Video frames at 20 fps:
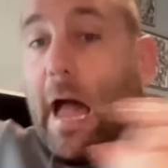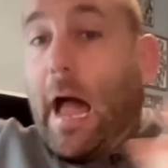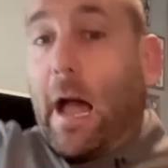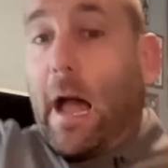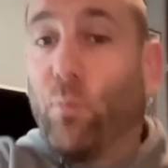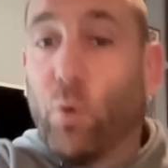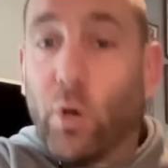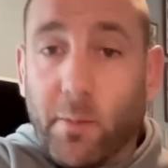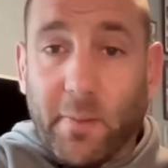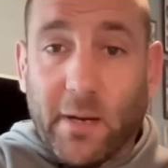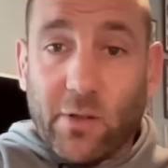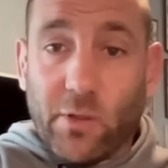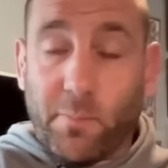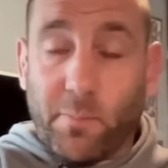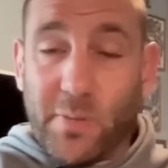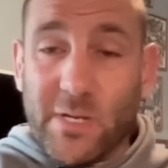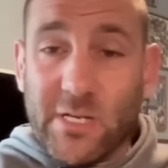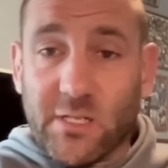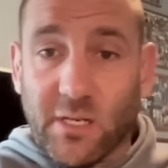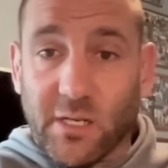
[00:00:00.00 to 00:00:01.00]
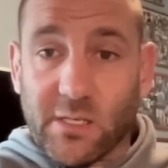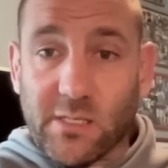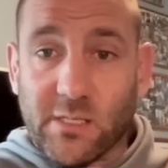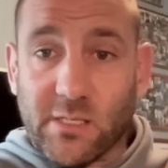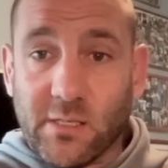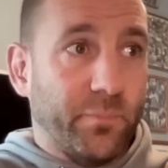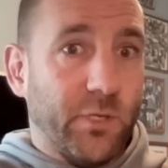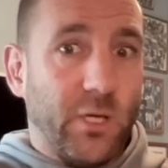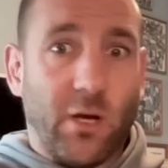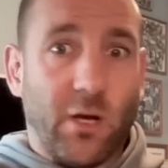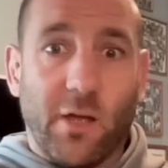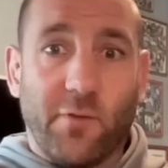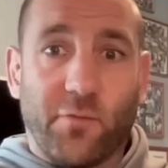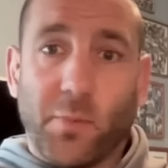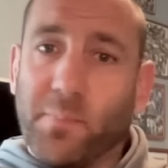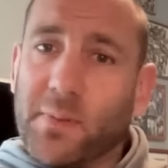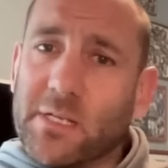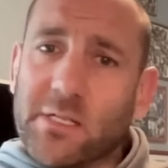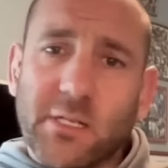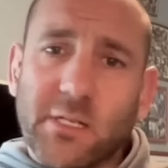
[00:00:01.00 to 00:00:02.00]
And what about the business? You know, if the
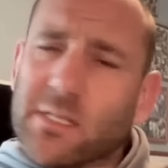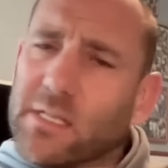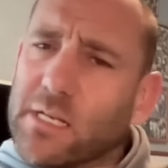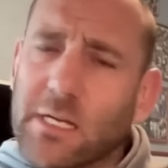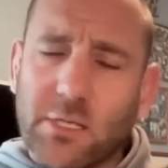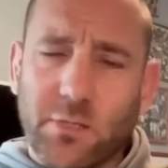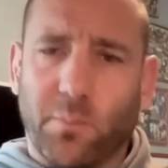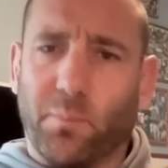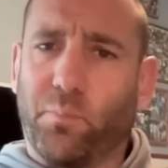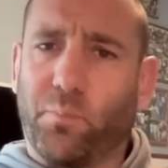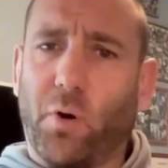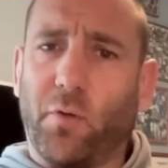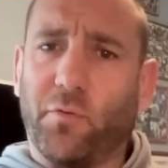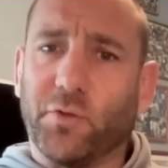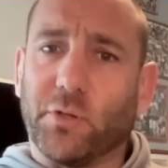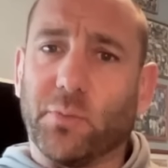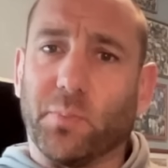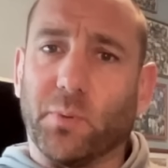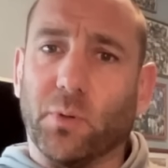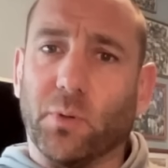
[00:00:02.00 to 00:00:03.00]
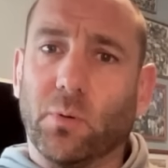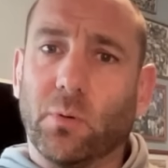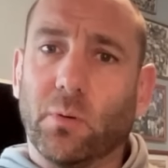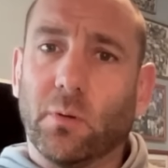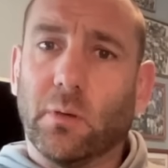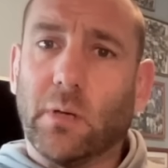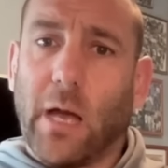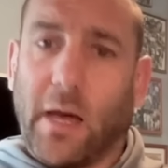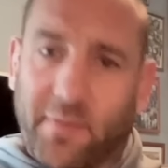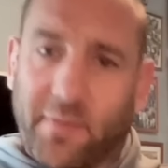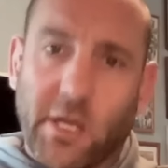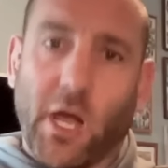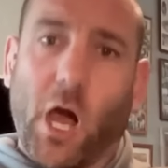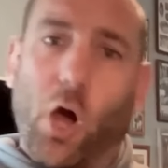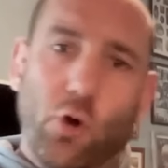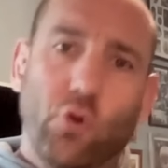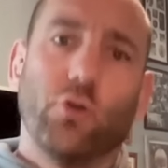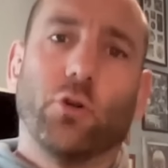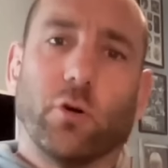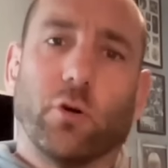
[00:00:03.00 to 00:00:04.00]
business isn't profitable and the
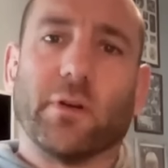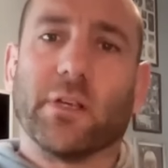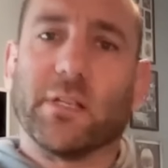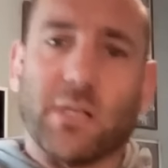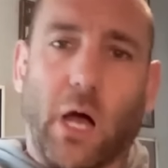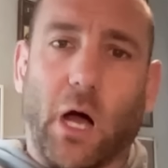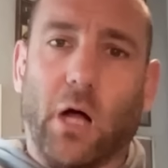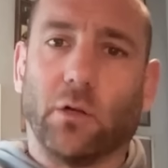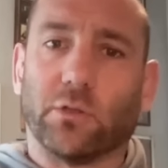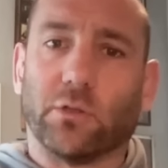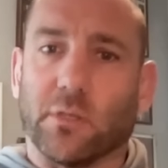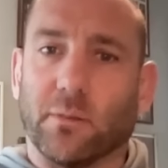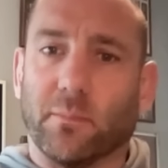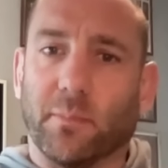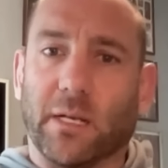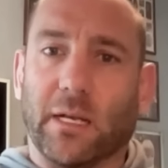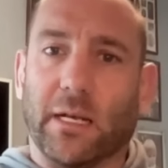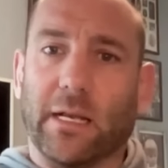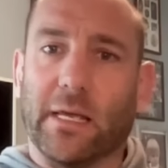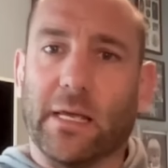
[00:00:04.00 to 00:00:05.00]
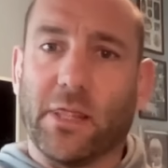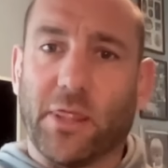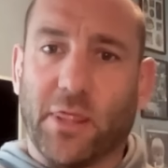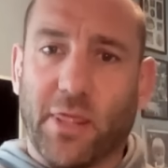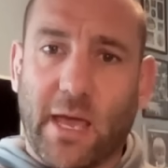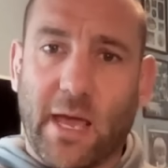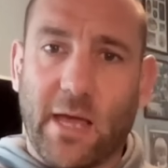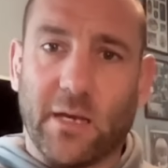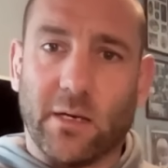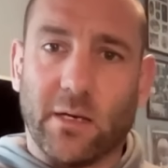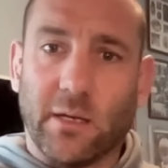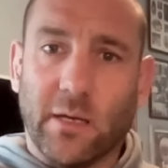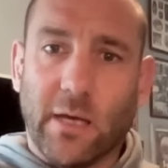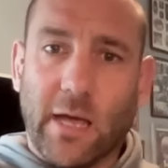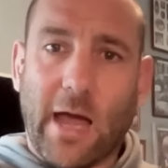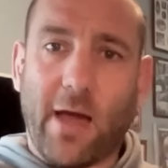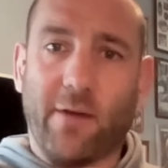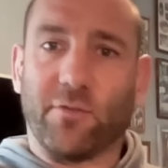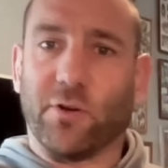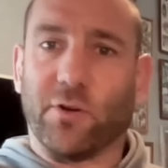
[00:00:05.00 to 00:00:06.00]
owner is ultimately then
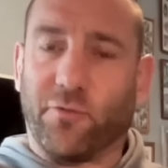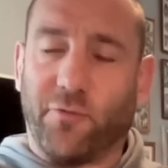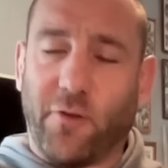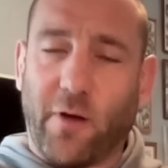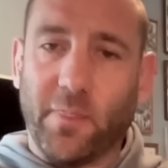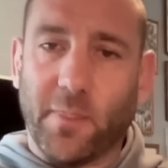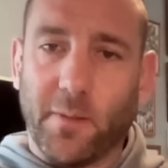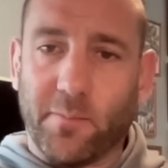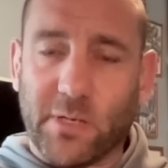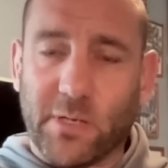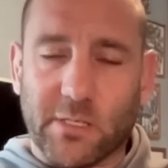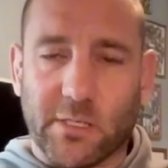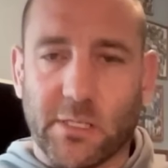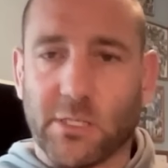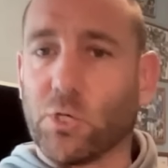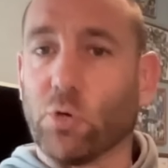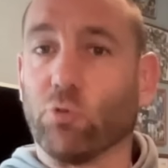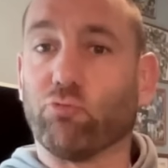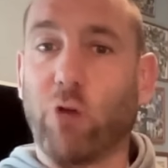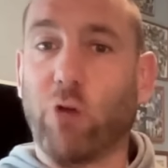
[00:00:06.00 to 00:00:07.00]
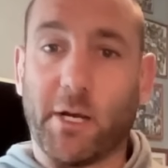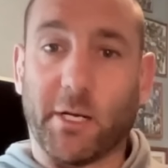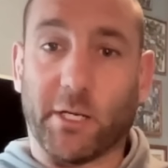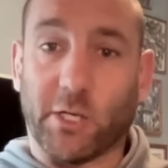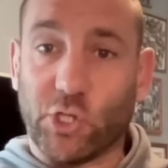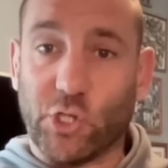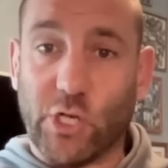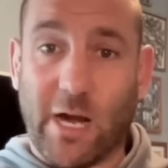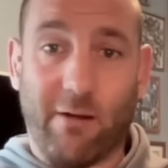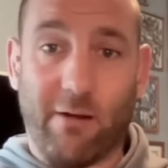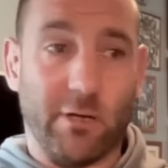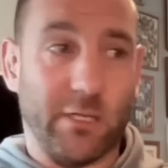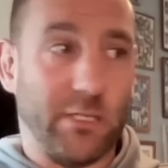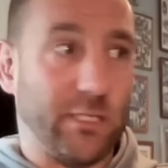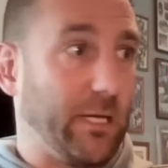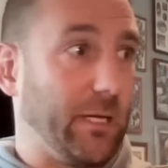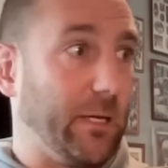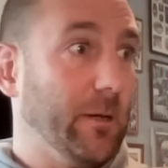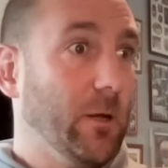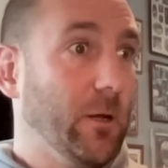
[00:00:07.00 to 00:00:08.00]
having to fund the business or running a
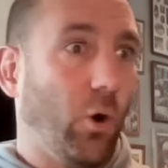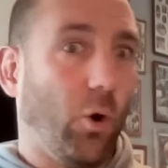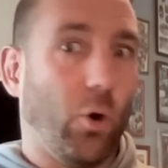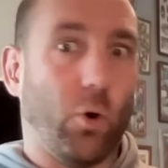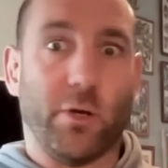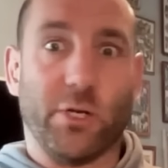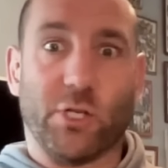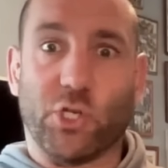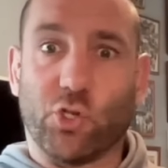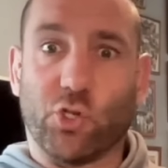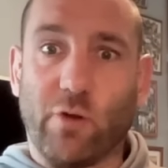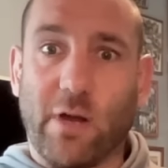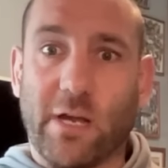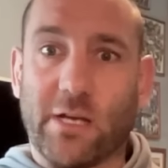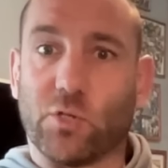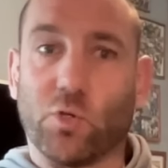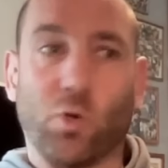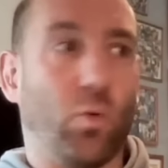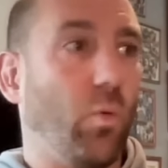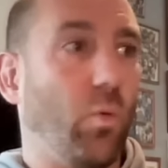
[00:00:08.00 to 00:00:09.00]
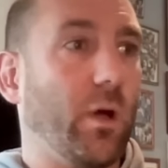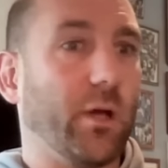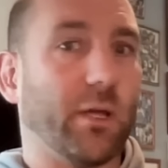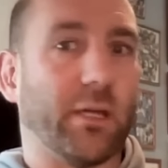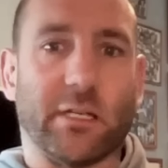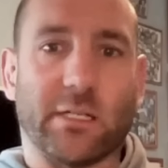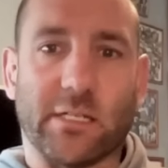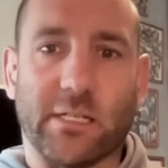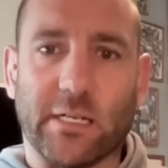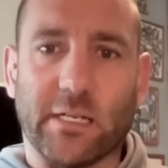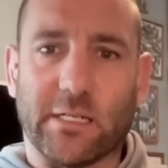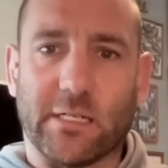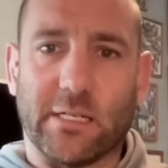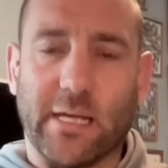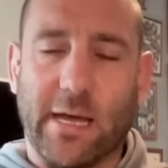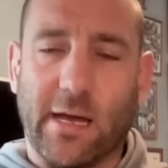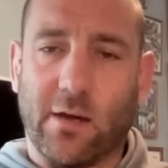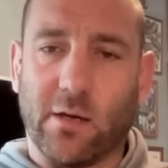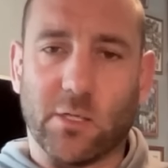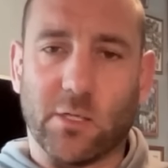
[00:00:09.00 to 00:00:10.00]
charity or is stressed or working
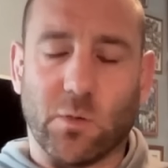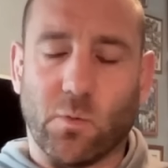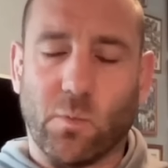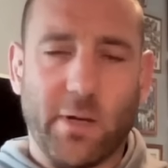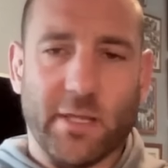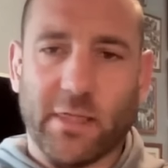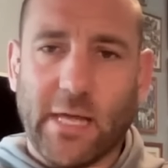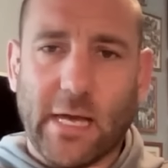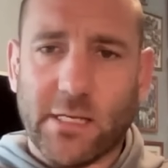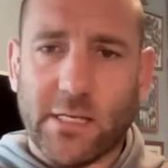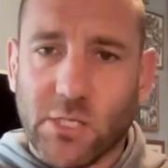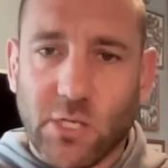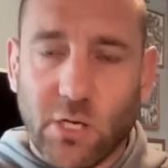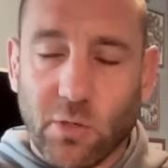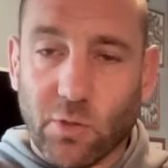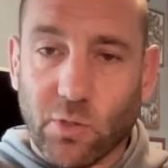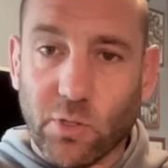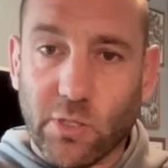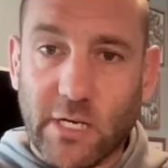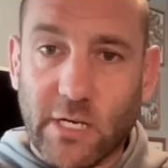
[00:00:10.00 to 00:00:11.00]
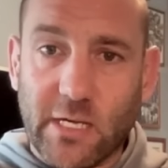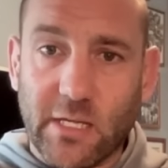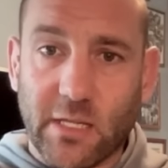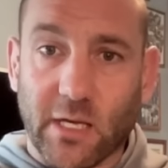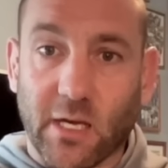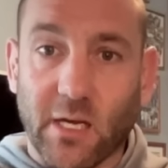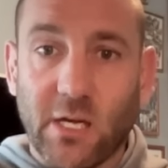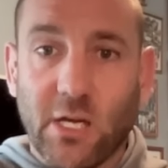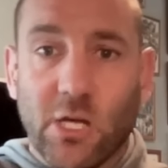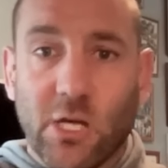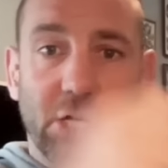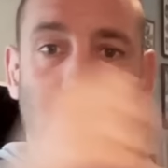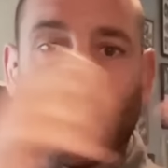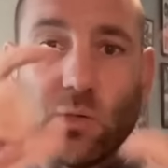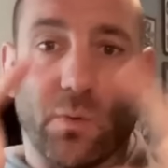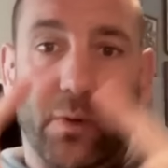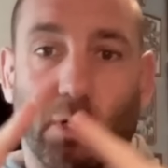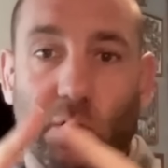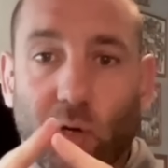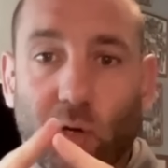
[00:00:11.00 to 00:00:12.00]
60 hours a week, that's no good either.
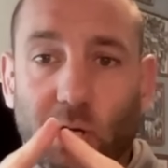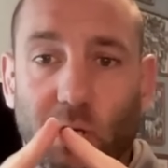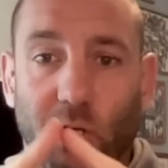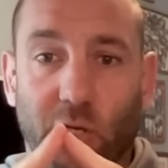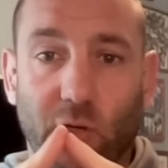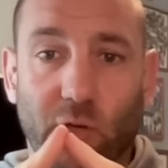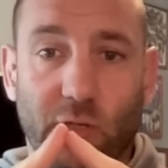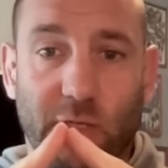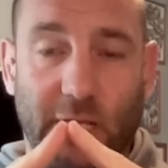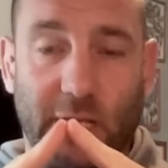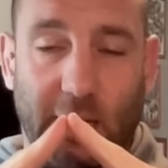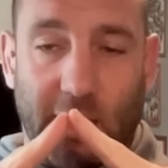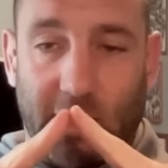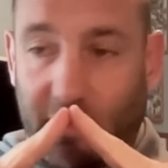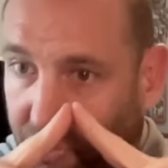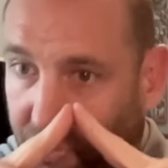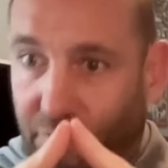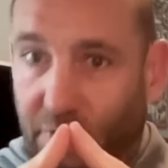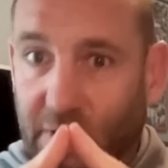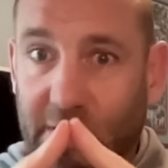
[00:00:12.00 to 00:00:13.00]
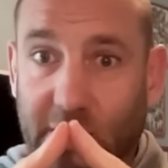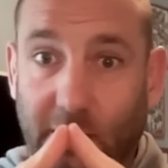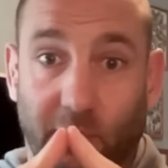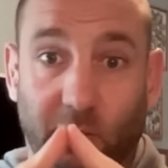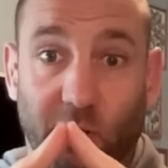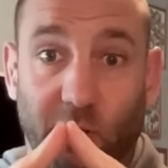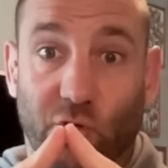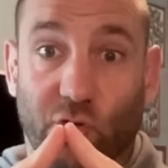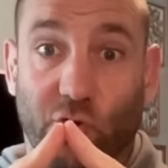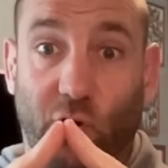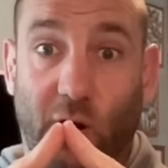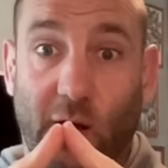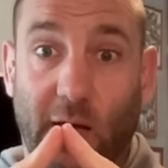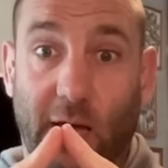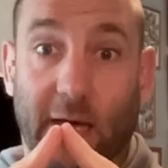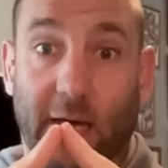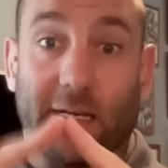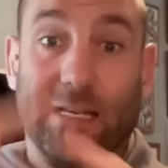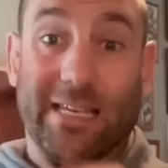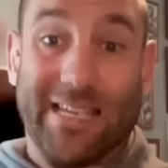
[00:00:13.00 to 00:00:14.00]
So we've got to use that 3W
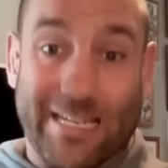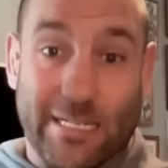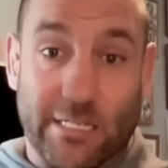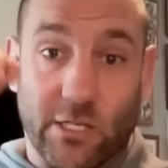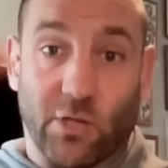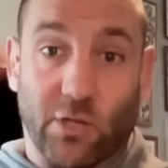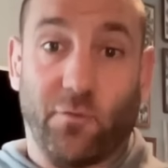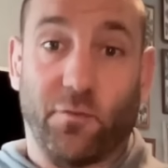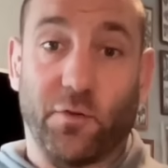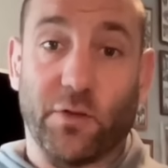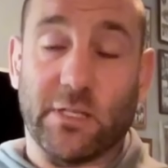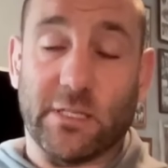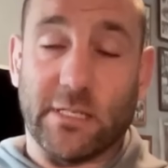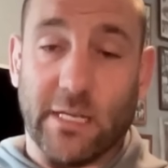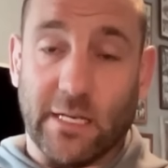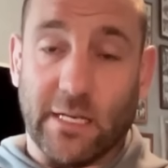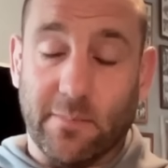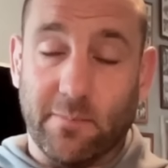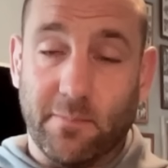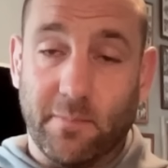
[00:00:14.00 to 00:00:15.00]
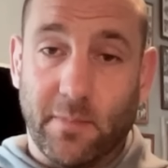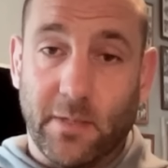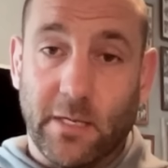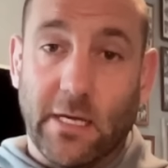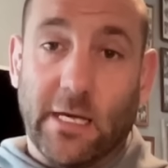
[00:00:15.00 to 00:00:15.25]
triad. Is it good for the team?